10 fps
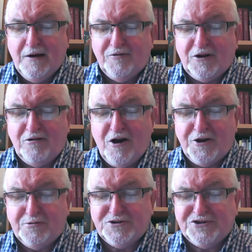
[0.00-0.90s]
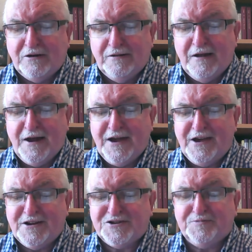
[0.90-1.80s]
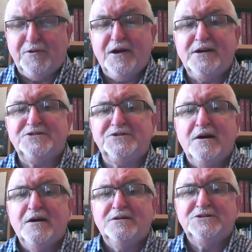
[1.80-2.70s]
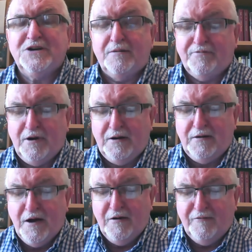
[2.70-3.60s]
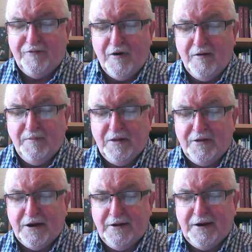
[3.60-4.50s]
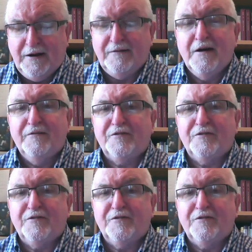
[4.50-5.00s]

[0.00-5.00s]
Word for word: the cloth was still lying in its place, separate from the linen.